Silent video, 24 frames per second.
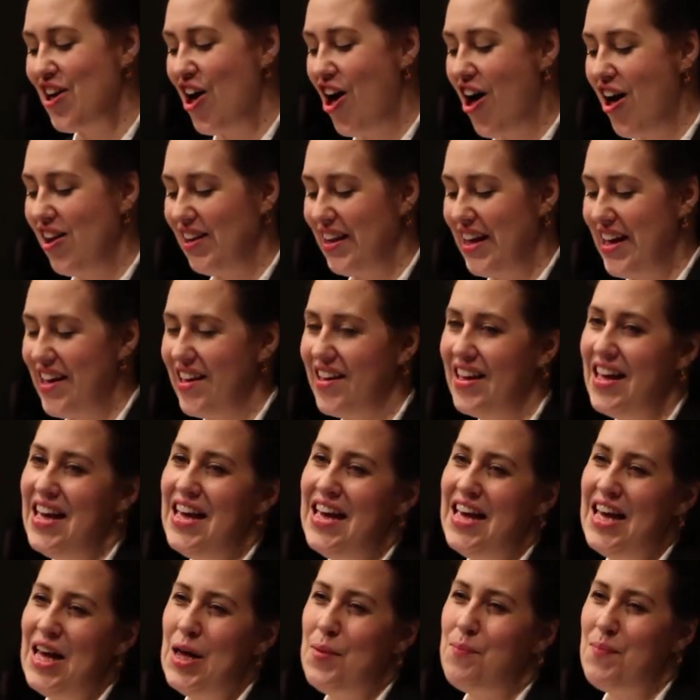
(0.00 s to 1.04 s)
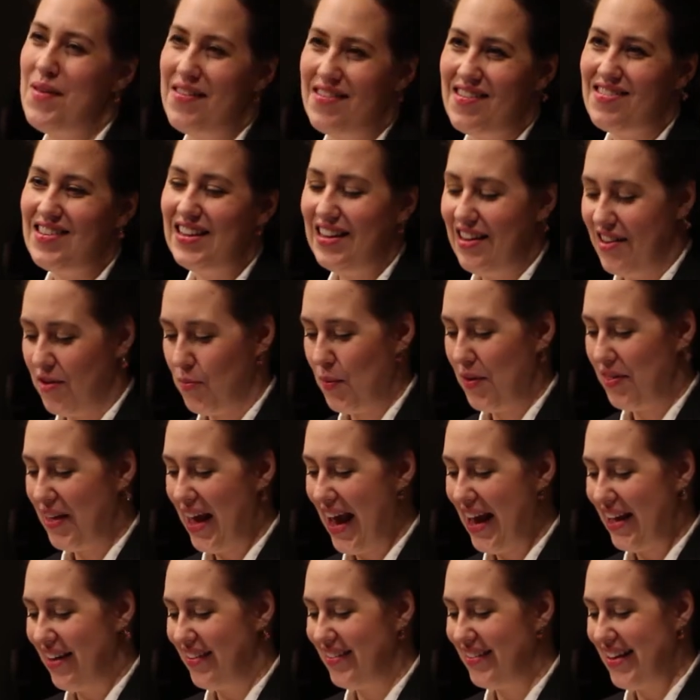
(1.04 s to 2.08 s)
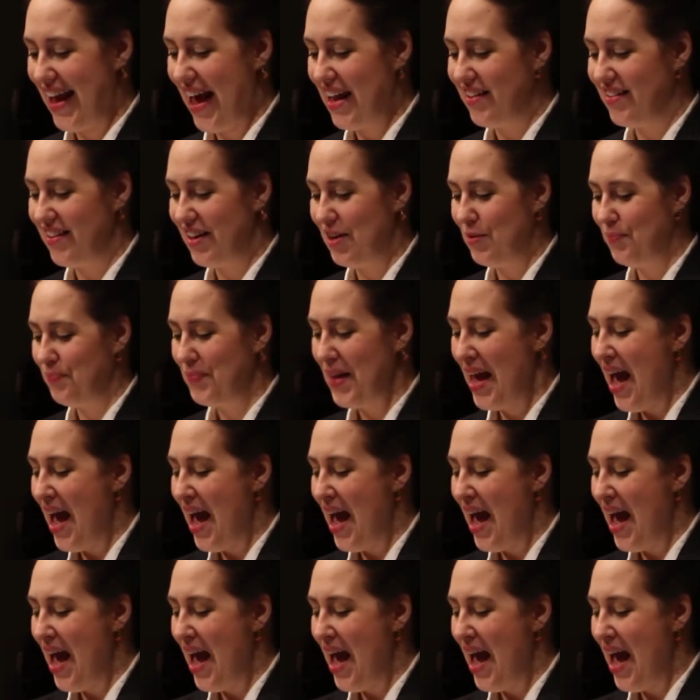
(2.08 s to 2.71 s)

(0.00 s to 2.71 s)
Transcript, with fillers: colleague, Mrs. Elizabeth Cady Stanton.